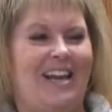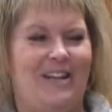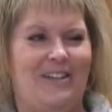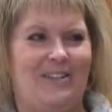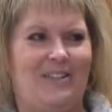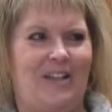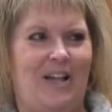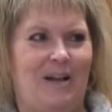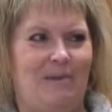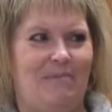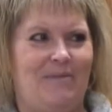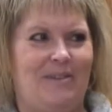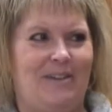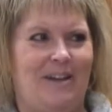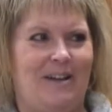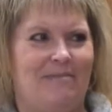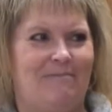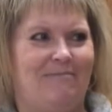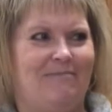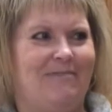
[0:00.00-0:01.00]
o'clock
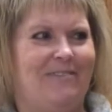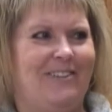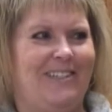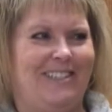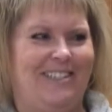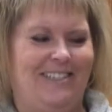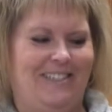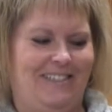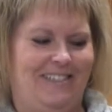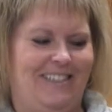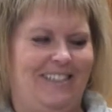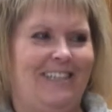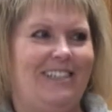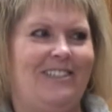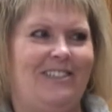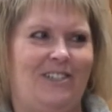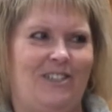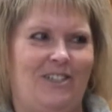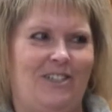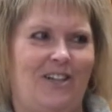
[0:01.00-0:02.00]
p.m.
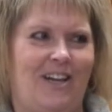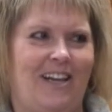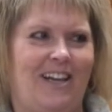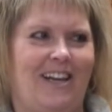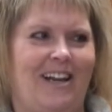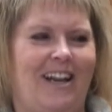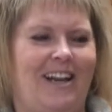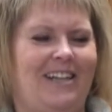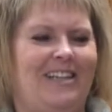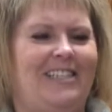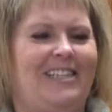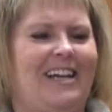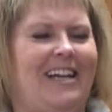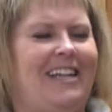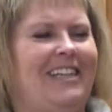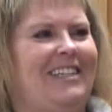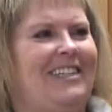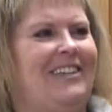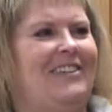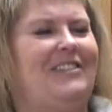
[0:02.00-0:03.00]
Just checking on you, Don.
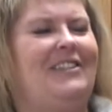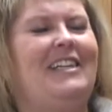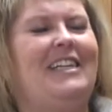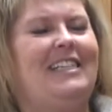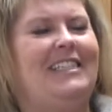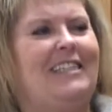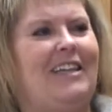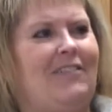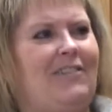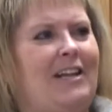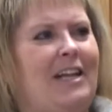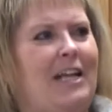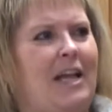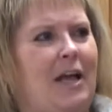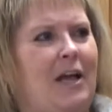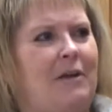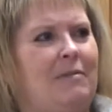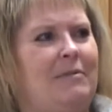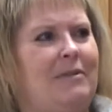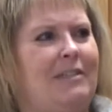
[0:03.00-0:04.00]
No, 7
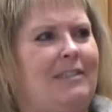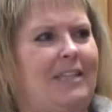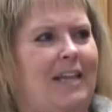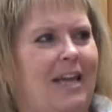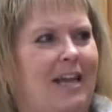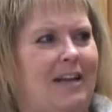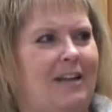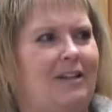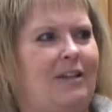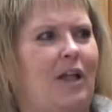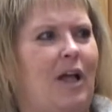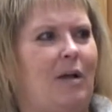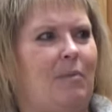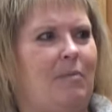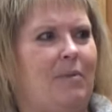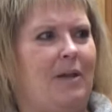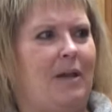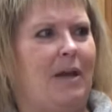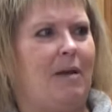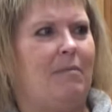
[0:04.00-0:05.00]
a.m. to 8 o'clock
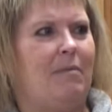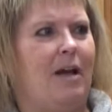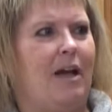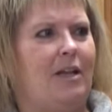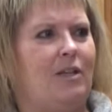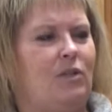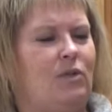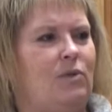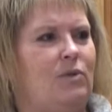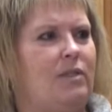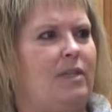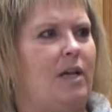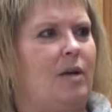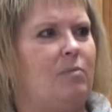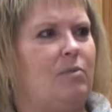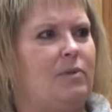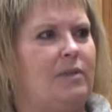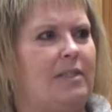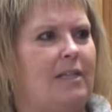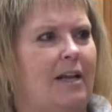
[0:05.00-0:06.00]
p.m. on Tuesday,
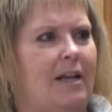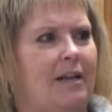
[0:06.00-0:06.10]
April 2nd.